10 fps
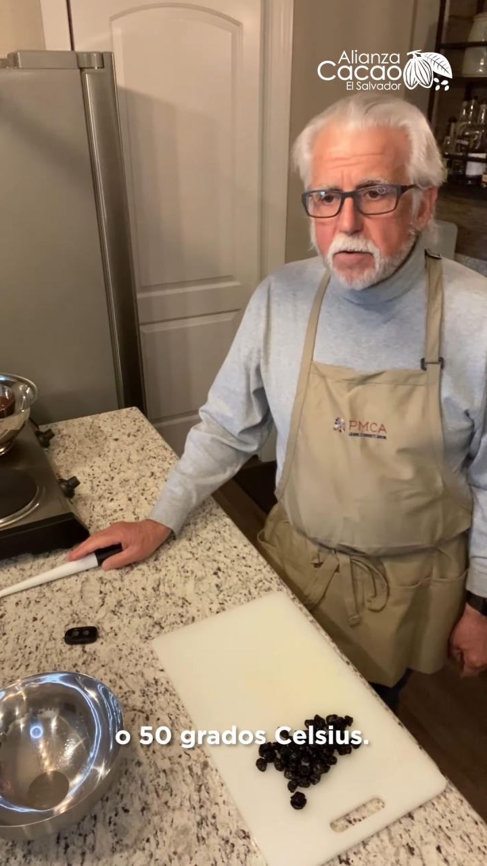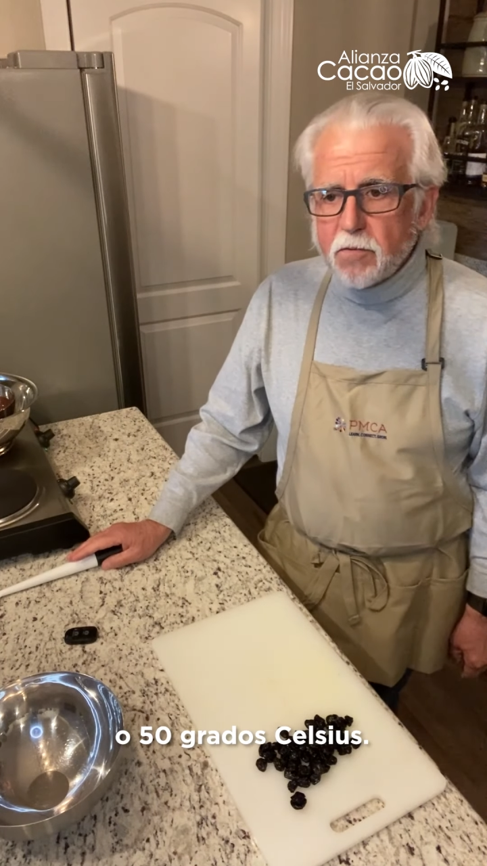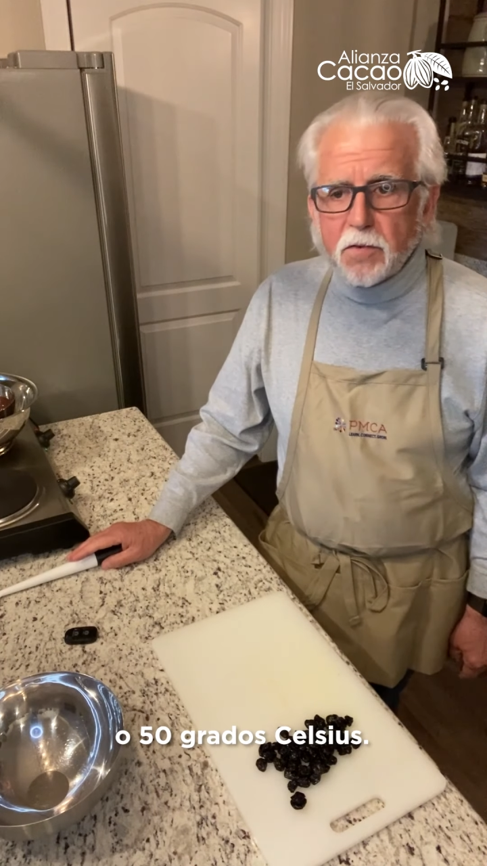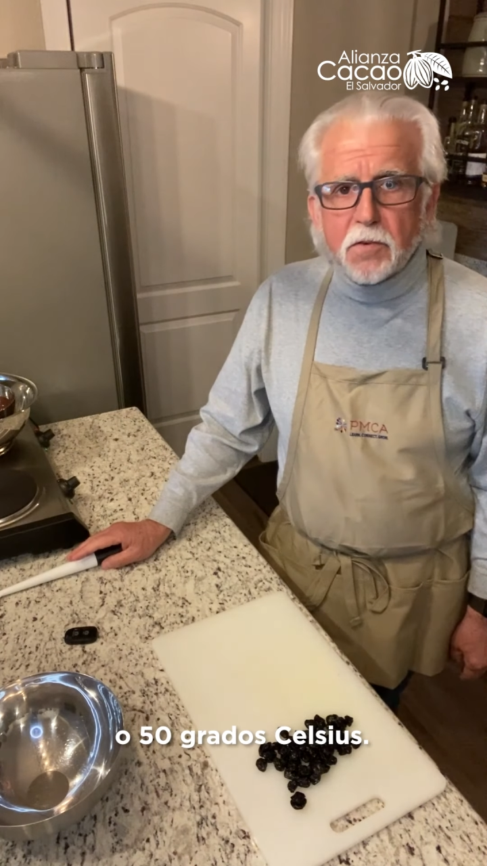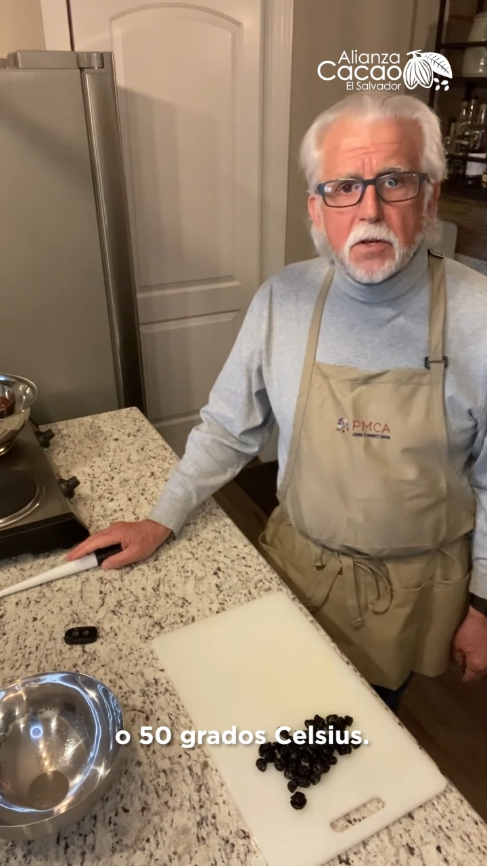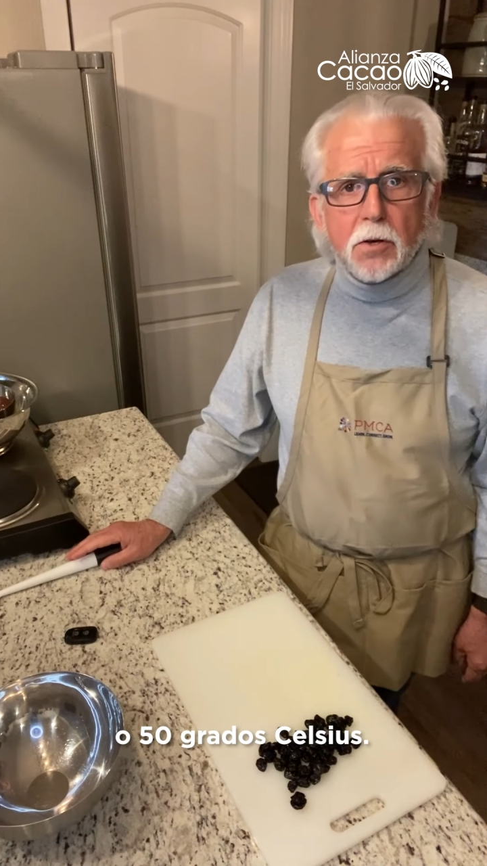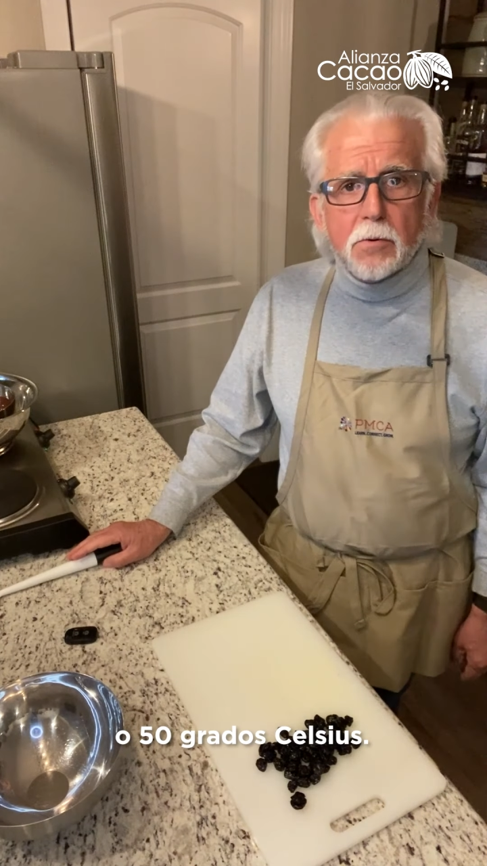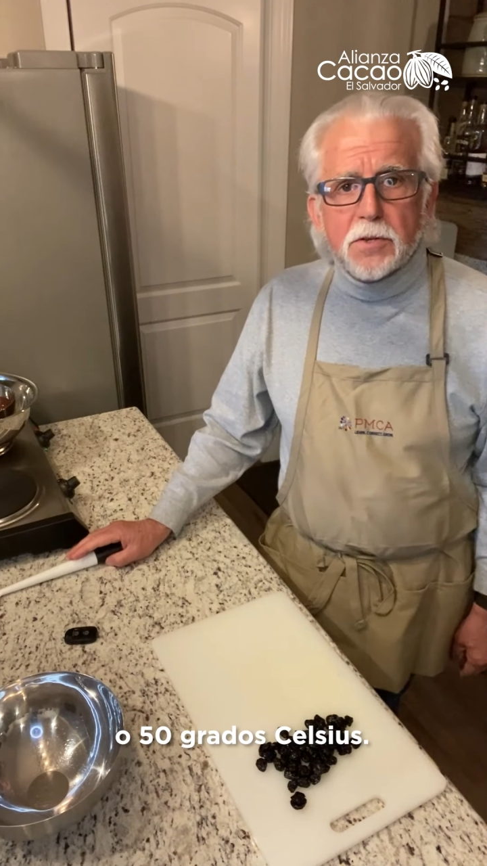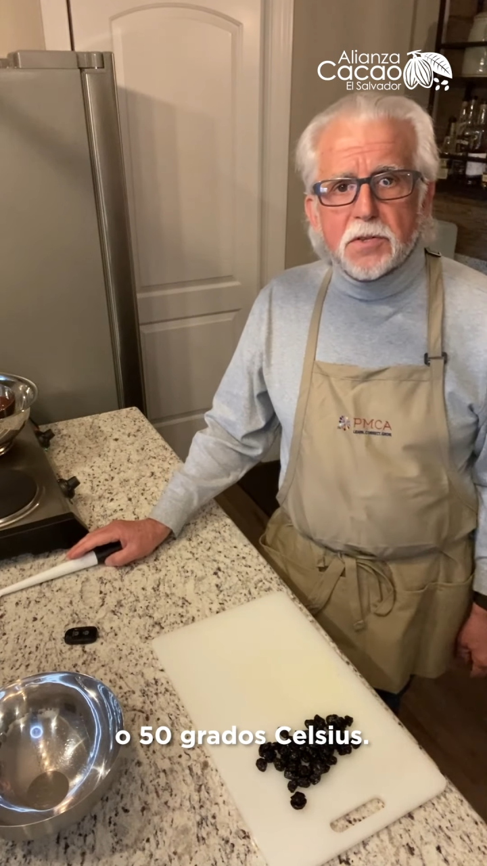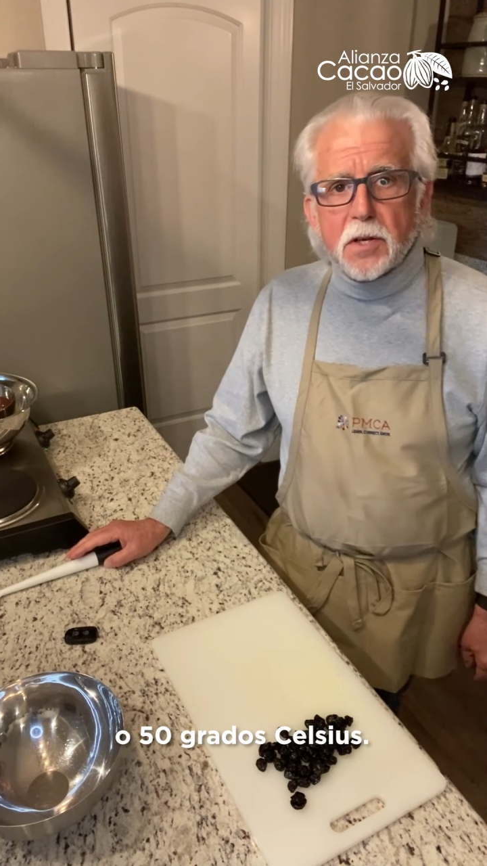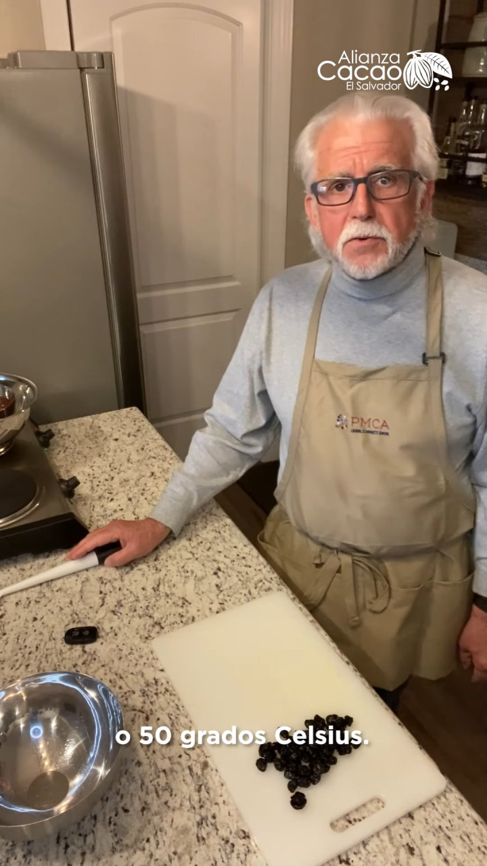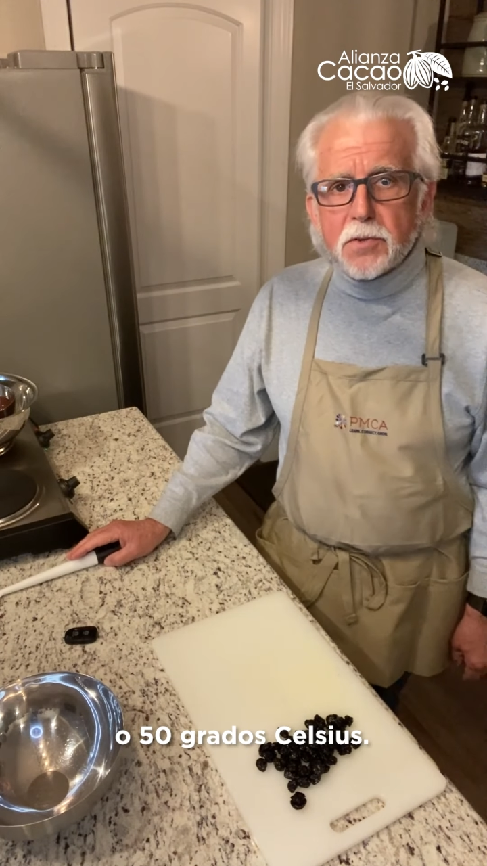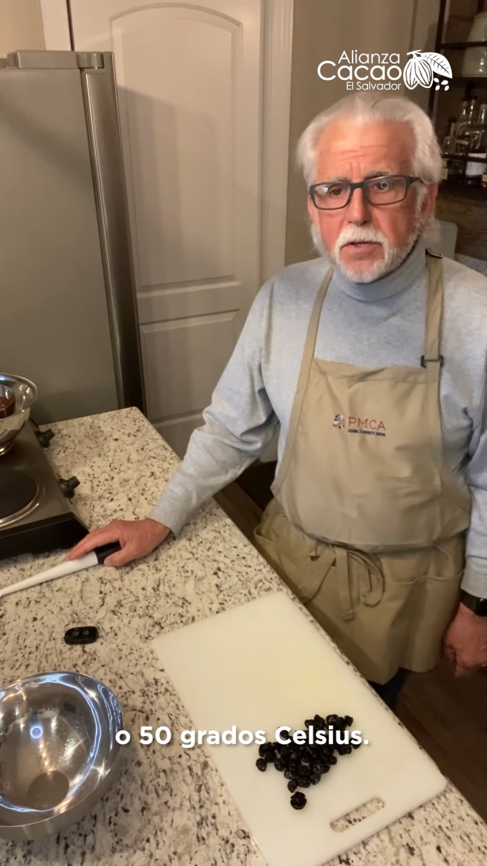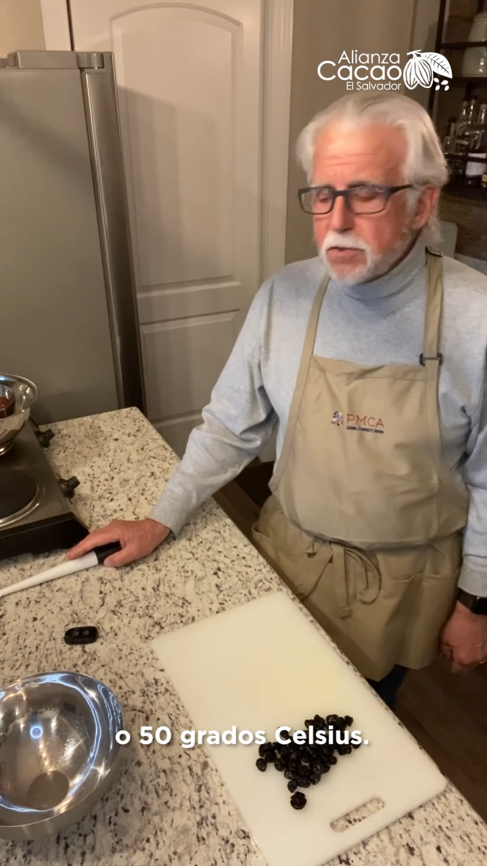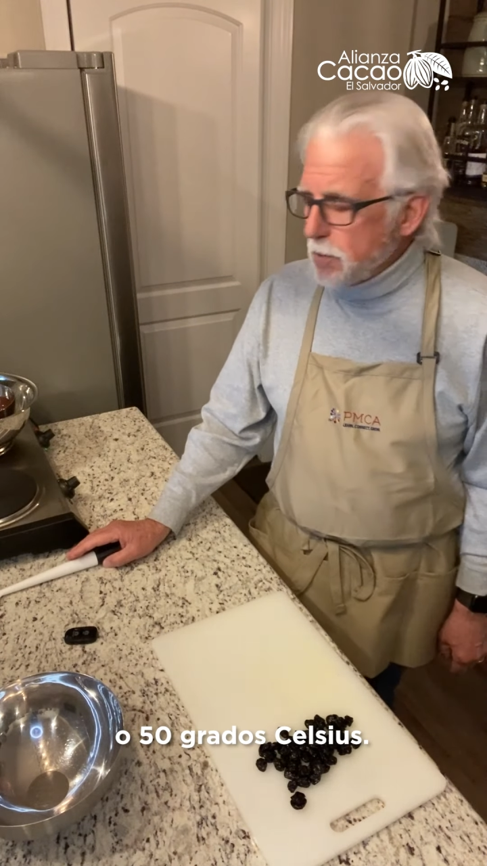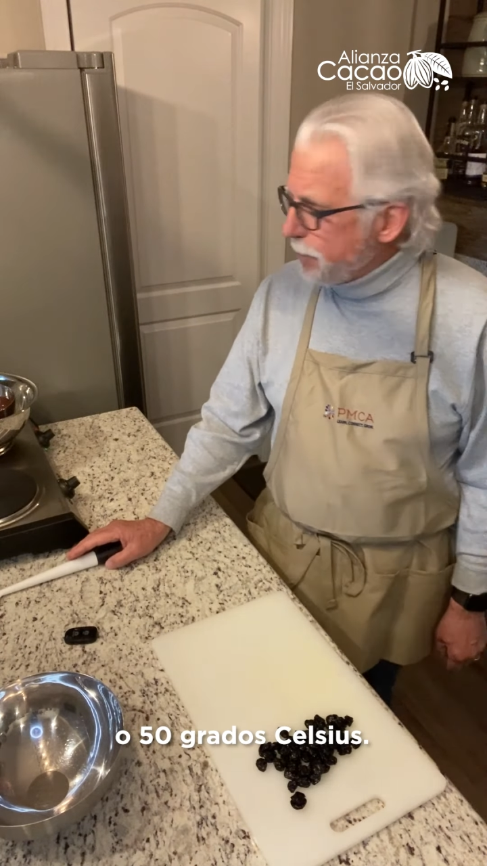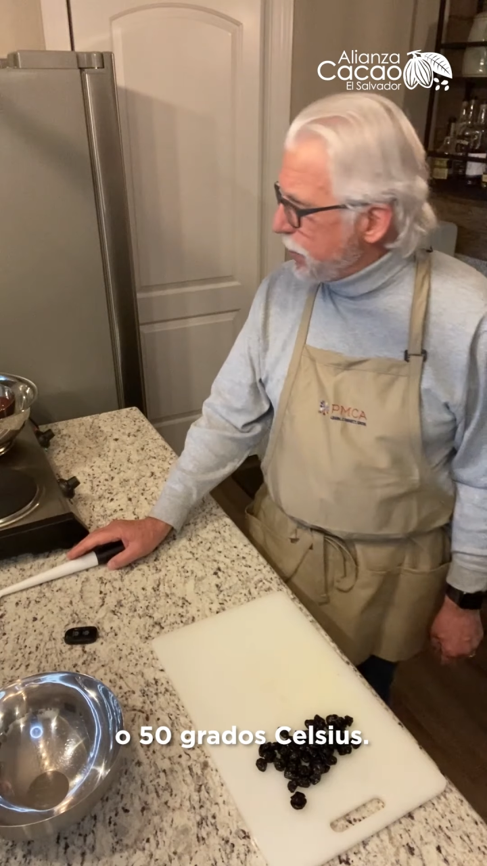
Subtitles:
50 degrees Celsius.